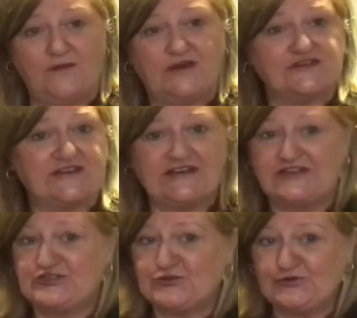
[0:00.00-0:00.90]
because I can
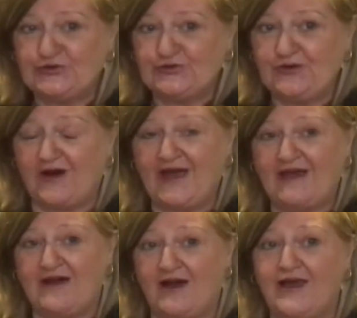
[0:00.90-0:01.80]
assure you,
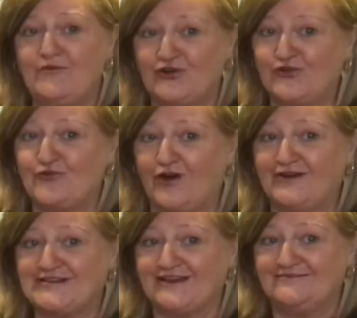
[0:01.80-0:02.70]
I am not a
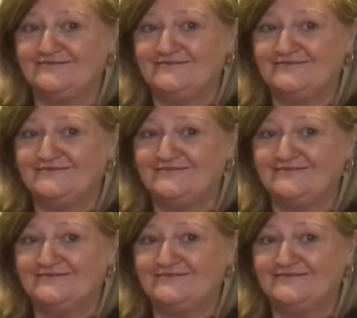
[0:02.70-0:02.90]
writer.